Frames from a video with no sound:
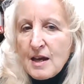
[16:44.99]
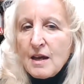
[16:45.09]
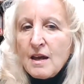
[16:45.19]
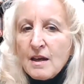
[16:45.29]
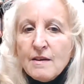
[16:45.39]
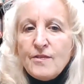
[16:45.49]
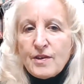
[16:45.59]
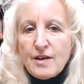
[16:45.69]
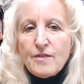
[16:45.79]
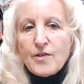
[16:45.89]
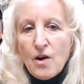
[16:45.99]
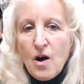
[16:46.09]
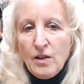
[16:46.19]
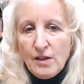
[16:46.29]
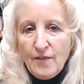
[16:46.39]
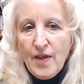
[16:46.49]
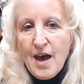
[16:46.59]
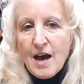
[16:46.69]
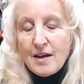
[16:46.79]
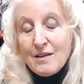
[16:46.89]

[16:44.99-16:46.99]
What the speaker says: gives us all of that.